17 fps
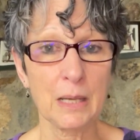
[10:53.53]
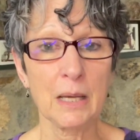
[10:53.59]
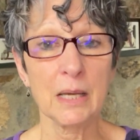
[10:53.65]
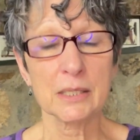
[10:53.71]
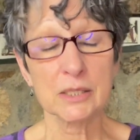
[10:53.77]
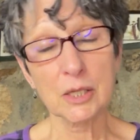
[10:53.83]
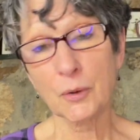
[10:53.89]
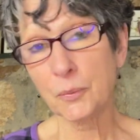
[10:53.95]

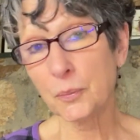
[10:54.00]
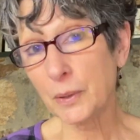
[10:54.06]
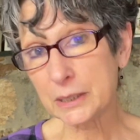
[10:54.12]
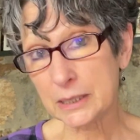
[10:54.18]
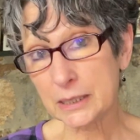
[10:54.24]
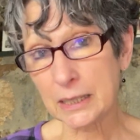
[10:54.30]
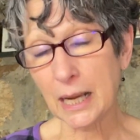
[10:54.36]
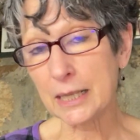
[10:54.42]
So what
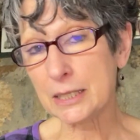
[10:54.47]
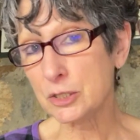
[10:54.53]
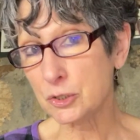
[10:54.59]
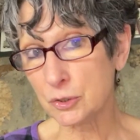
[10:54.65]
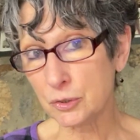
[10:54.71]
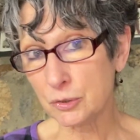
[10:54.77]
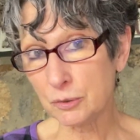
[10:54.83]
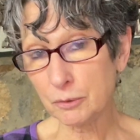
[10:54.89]
did I
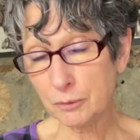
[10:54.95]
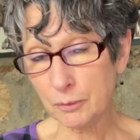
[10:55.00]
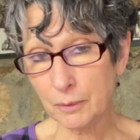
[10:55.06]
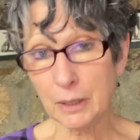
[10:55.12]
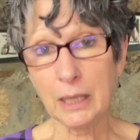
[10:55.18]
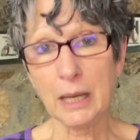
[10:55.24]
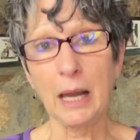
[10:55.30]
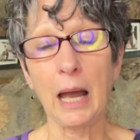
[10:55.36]
do?
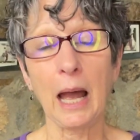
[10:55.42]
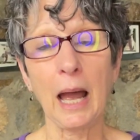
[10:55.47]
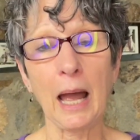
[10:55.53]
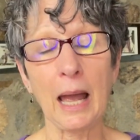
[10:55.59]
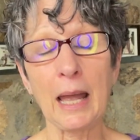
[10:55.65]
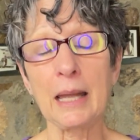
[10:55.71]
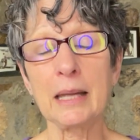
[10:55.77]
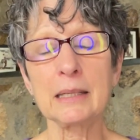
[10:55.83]

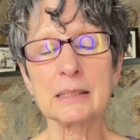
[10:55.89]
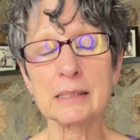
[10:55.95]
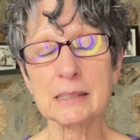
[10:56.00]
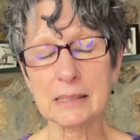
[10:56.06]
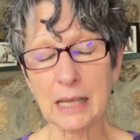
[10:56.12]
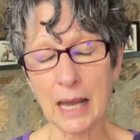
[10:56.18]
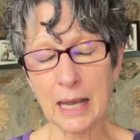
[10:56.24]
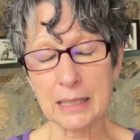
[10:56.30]
I
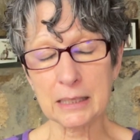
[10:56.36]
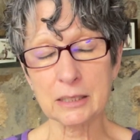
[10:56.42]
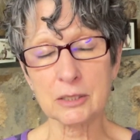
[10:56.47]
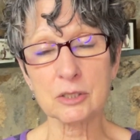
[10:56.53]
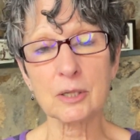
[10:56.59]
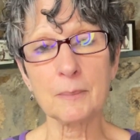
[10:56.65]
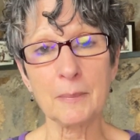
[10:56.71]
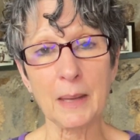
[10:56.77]
decided
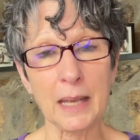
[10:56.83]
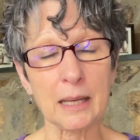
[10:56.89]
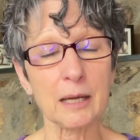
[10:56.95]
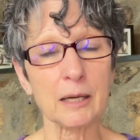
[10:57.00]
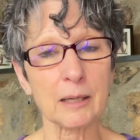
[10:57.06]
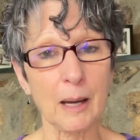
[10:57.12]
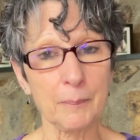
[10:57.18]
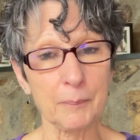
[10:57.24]
to make a
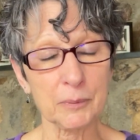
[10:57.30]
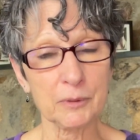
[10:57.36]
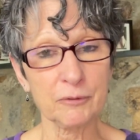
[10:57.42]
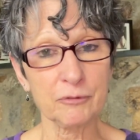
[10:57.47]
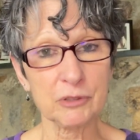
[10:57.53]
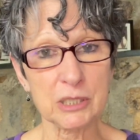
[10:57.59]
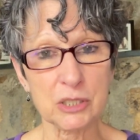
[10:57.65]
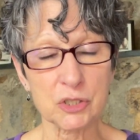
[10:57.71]
couple
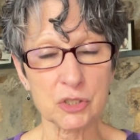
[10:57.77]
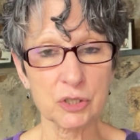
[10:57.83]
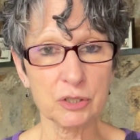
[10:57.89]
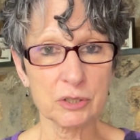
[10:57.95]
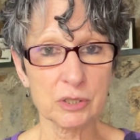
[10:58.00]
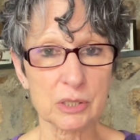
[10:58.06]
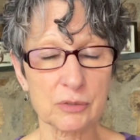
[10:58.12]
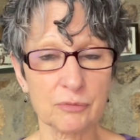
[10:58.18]
of
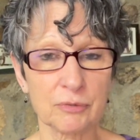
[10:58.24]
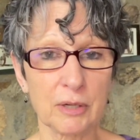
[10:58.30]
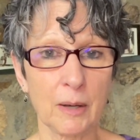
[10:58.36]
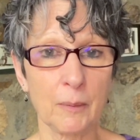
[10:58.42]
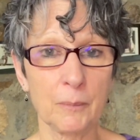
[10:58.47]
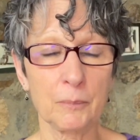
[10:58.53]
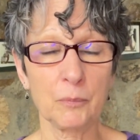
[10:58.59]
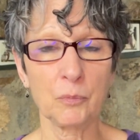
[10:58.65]
t-shirts
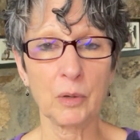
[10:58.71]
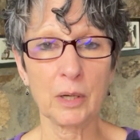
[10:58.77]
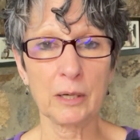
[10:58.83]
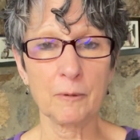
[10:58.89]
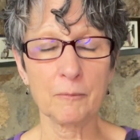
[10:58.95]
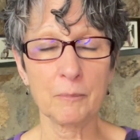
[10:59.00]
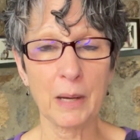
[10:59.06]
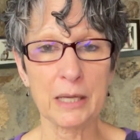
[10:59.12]
from one
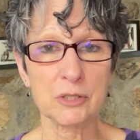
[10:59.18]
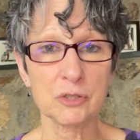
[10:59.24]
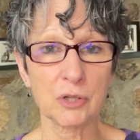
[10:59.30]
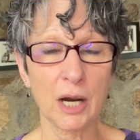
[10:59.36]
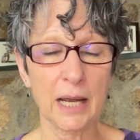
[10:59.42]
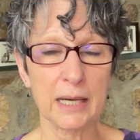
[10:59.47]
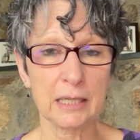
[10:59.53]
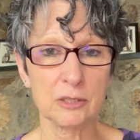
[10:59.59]
of my
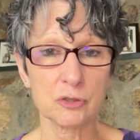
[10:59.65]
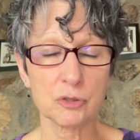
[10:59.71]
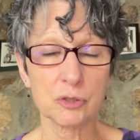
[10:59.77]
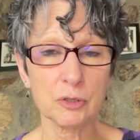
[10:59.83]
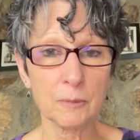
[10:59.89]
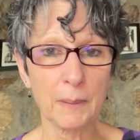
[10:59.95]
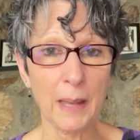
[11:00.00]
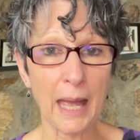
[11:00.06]
tried and
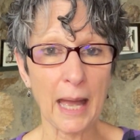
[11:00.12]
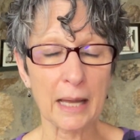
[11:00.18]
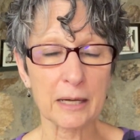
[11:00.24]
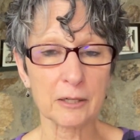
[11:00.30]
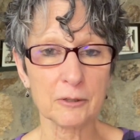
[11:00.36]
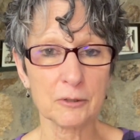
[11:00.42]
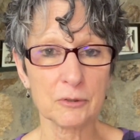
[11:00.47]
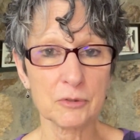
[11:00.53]
true
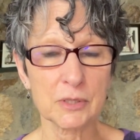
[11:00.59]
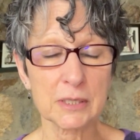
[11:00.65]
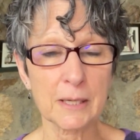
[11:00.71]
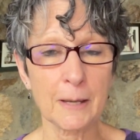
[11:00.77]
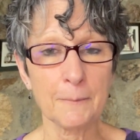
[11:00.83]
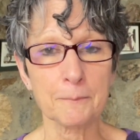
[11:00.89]
patterns.